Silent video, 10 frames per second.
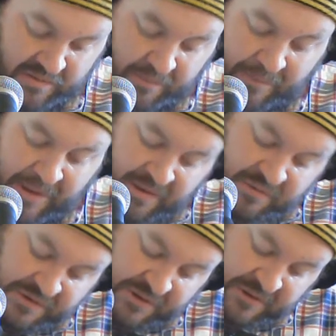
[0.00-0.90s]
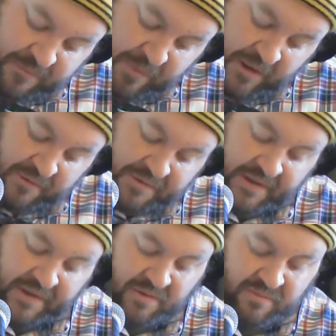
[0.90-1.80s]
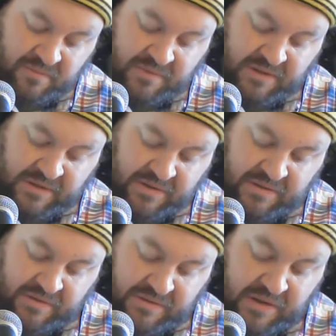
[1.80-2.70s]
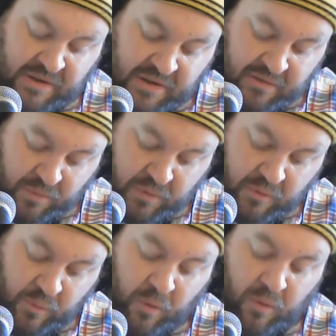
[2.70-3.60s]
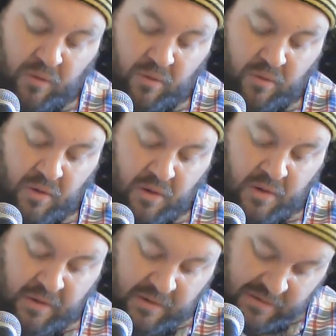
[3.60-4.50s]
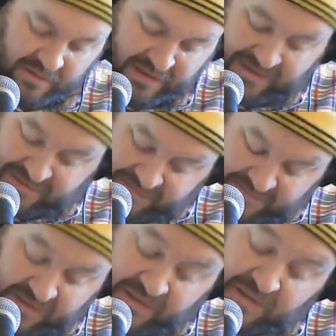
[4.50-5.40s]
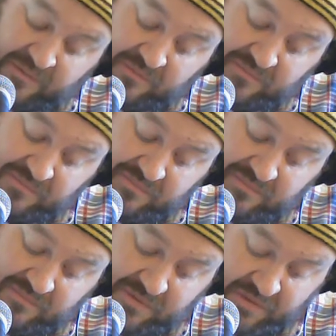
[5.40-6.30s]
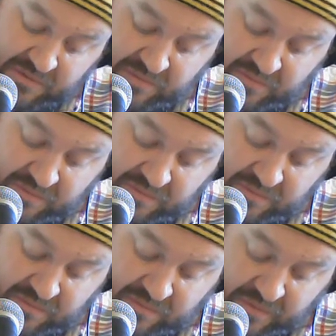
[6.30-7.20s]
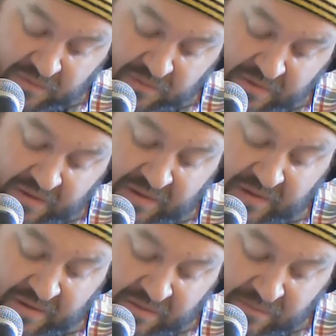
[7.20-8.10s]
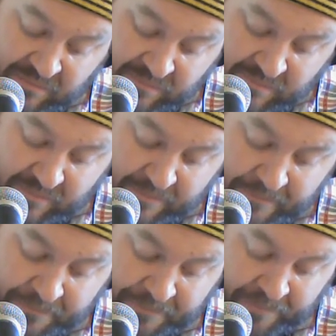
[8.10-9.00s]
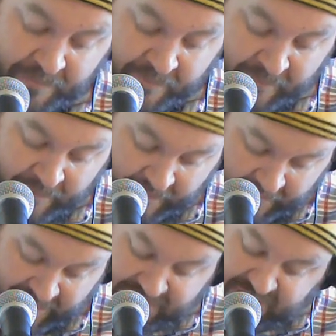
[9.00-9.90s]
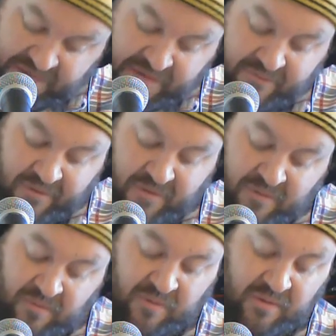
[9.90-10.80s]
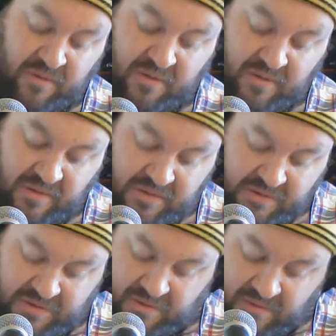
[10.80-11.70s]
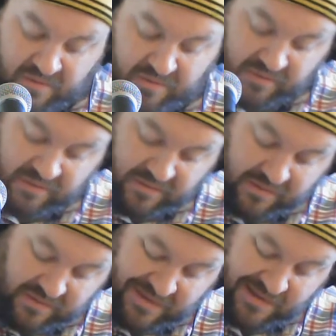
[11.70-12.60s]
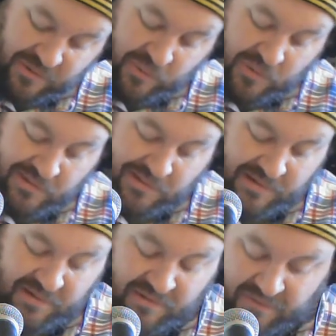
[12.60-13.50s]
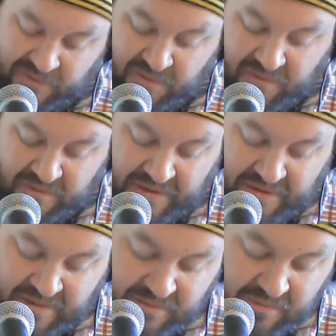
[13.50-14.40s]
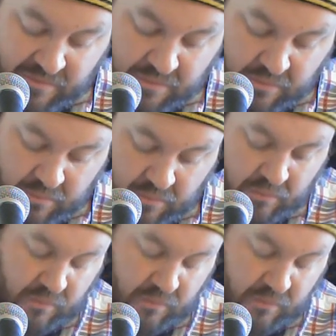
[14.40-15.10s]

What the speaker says: Mountains bow down and the seas will roar at the sound of your name. I sing for the joy at the work of your hand.